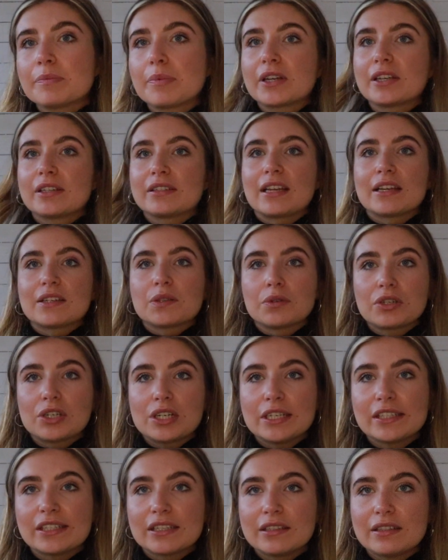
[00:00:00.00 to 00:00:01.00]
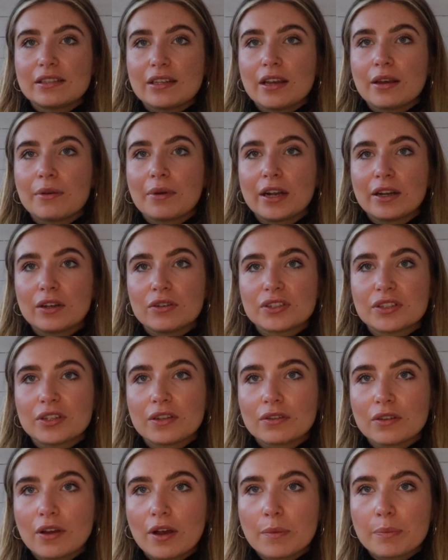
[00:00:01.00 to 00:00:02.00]
because that's what she's into, and I also
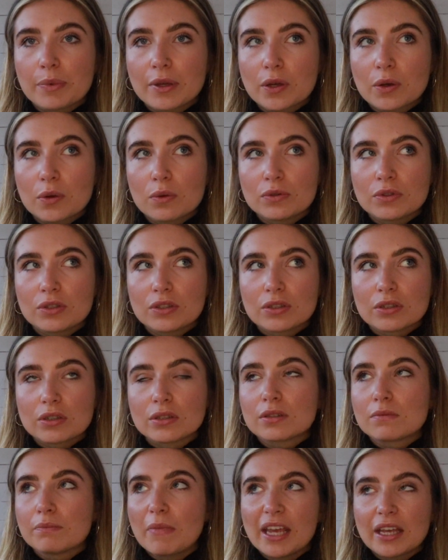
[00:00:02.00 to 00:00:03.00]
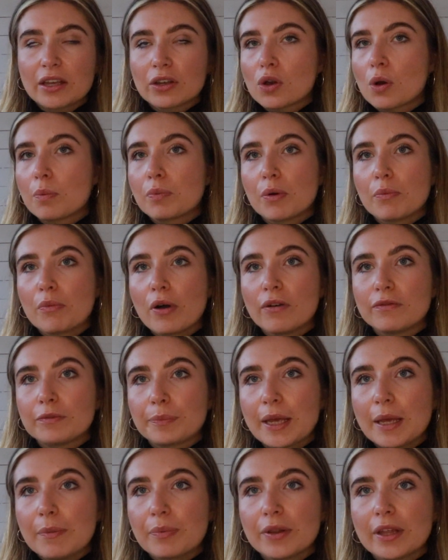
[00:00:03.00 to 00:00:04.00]
thought it'd be cool to just make a couple more for
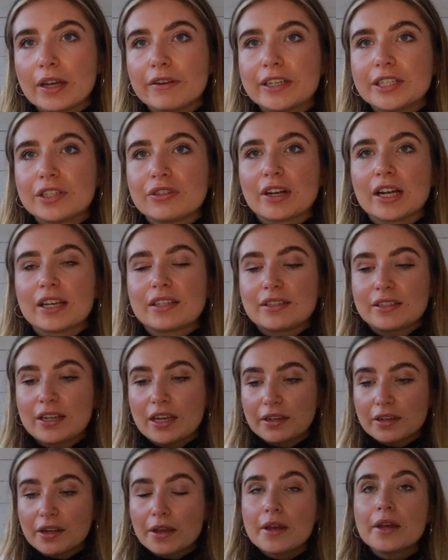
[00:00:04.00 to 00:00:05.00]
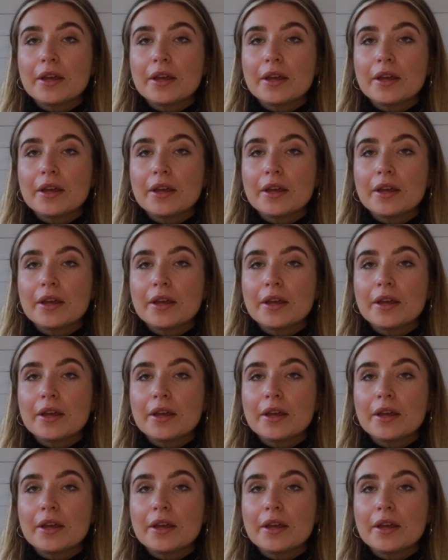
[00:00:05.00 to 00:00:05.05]
people that are interested.